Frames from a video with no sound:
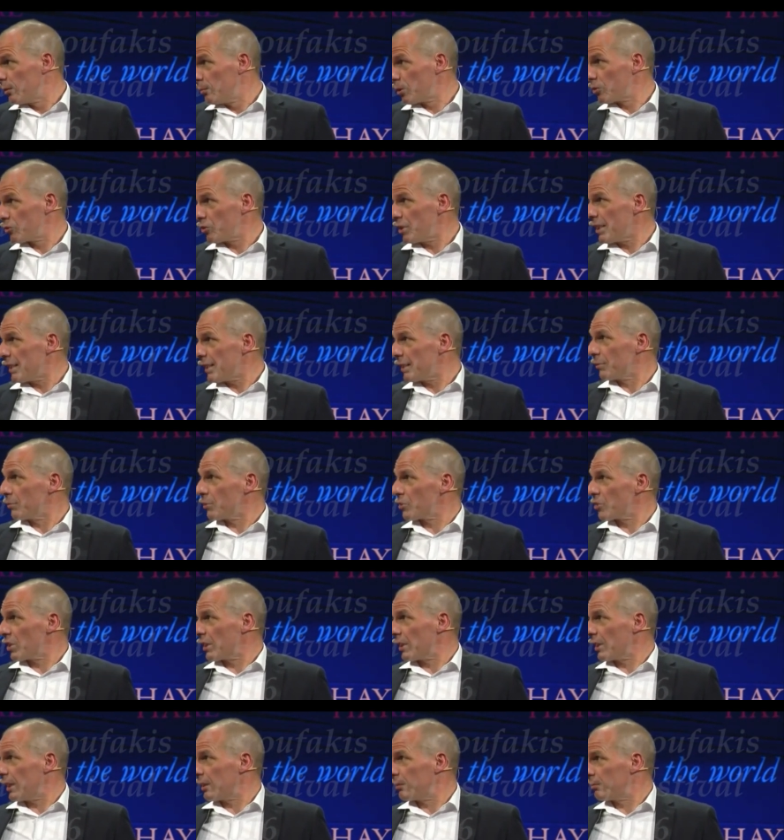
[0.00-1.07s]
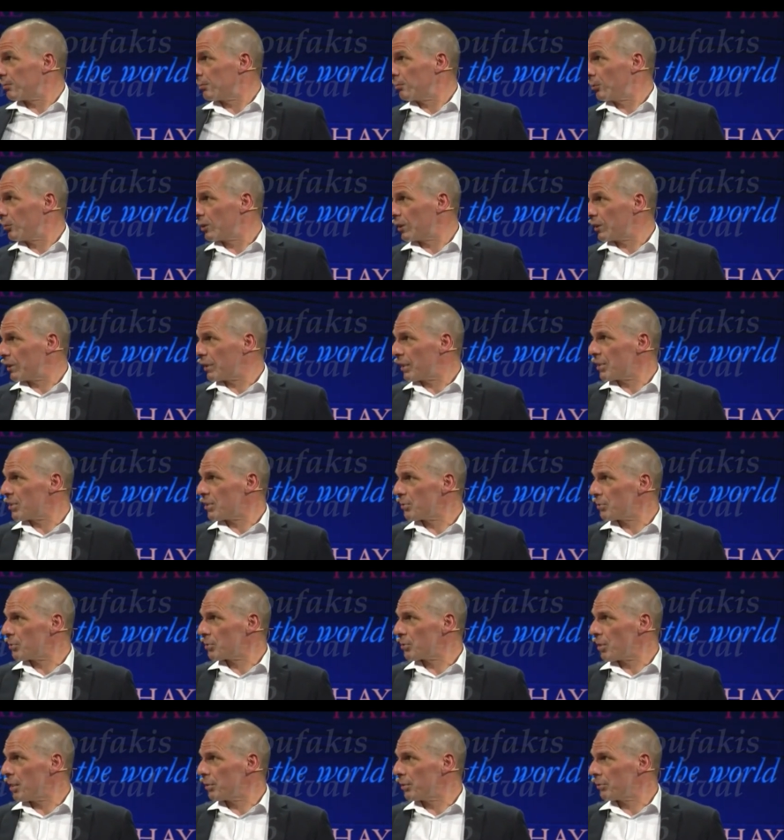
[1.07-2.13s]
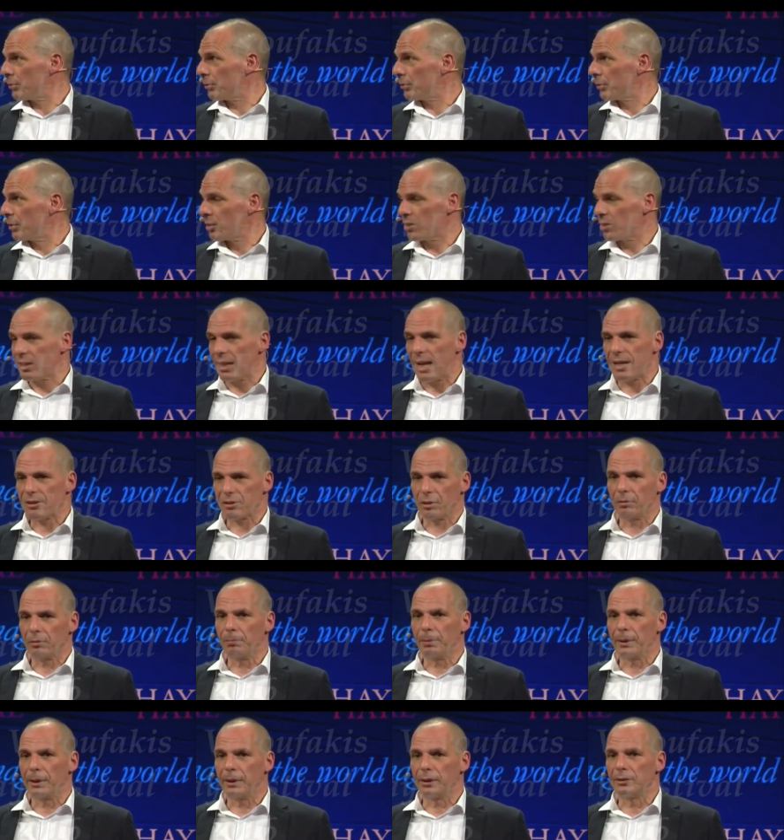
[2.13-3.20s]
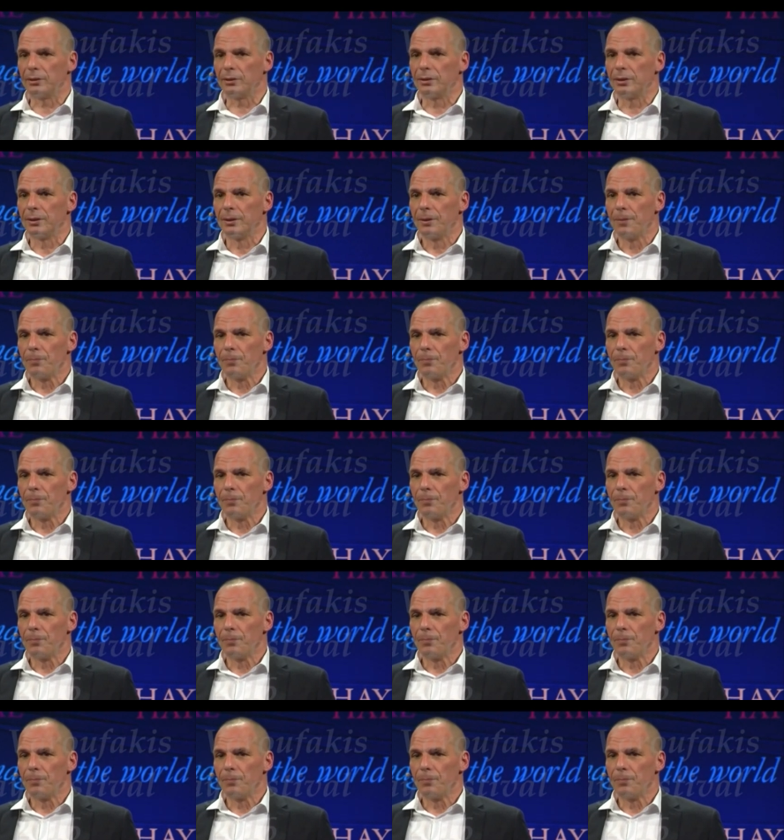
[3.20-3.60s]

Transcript: Because Reagan was a great monetarist who was going to slash and burn